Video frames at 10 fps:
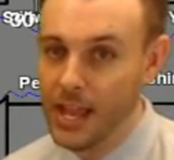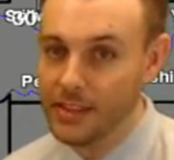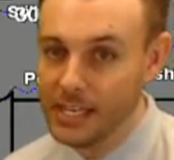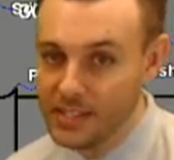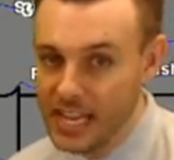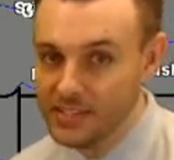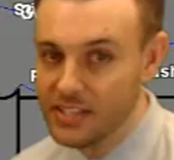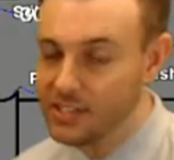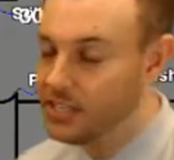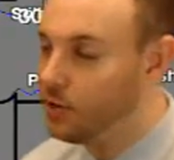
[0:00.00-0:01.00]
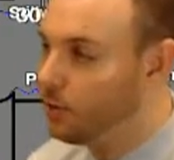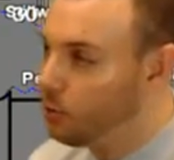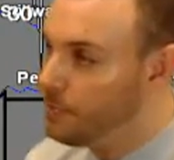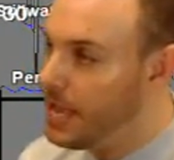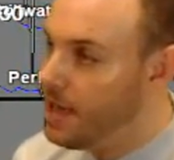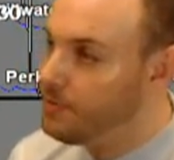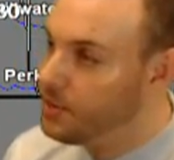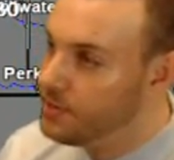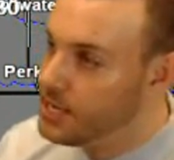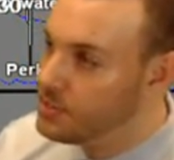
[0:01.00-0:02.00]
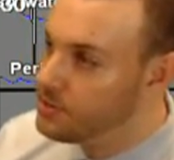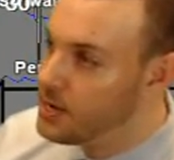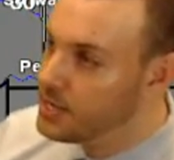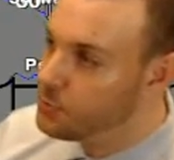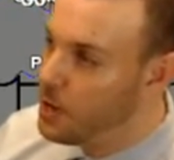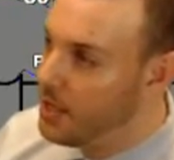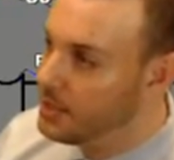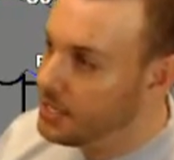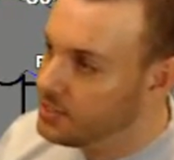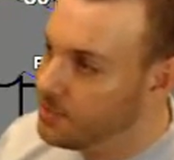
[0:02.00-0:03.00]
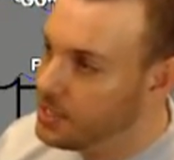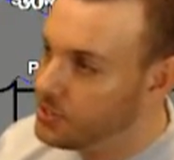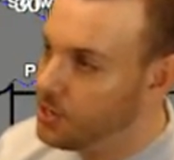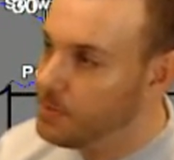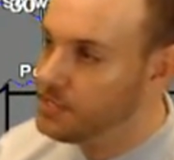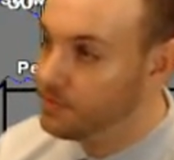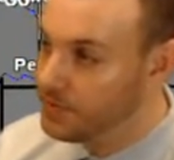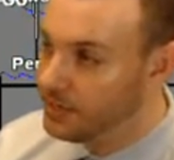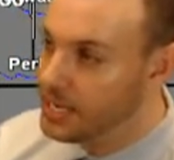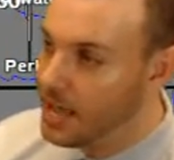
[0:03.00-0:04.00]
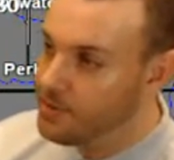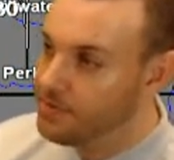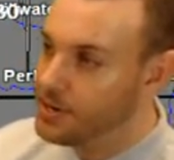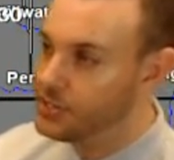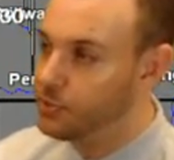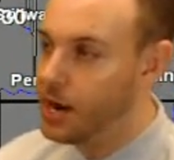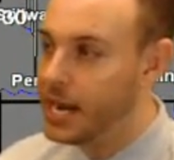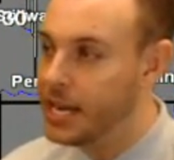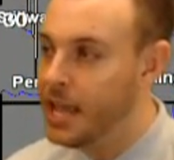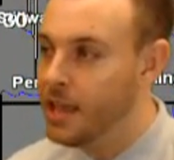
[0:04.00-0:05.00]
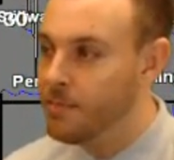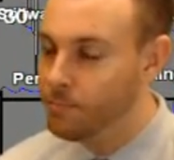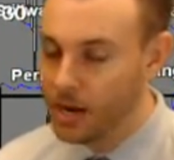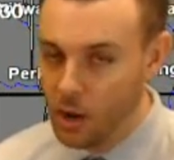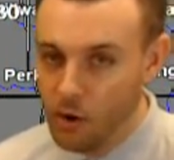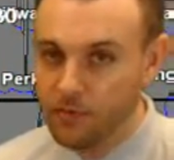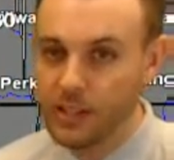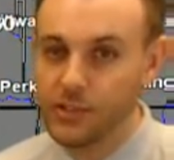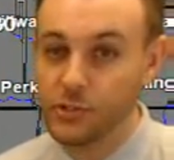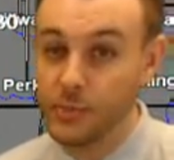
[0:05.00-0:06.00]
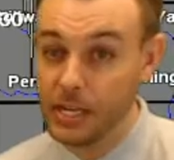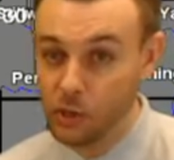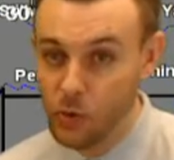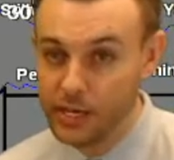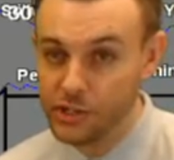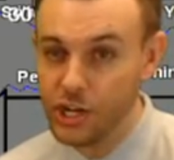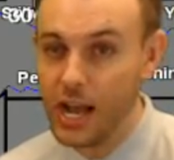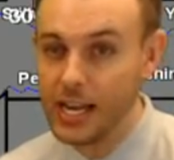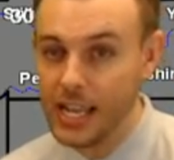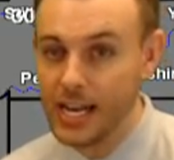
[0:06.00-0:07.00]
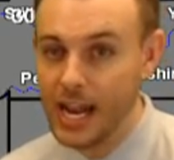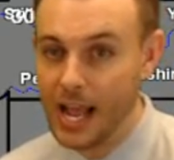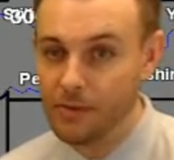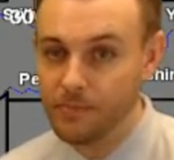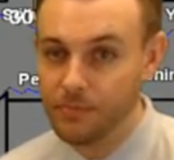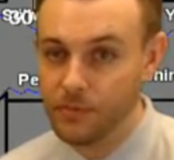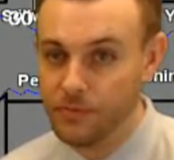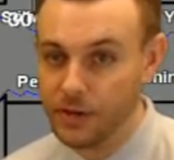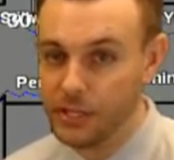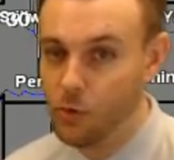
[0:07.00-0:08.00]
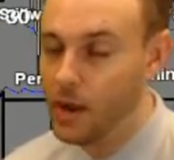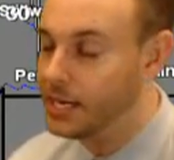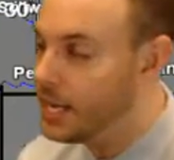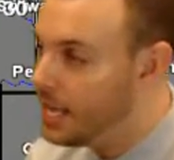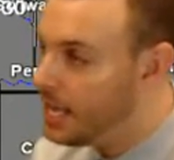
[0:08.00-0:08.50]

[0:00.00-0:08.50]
The intensities here are a little bit heavier than yesterday as well. I think some of this could be some fairly heavy freezing rain, but hopefully this will be a quick shot in and out, fairly quick.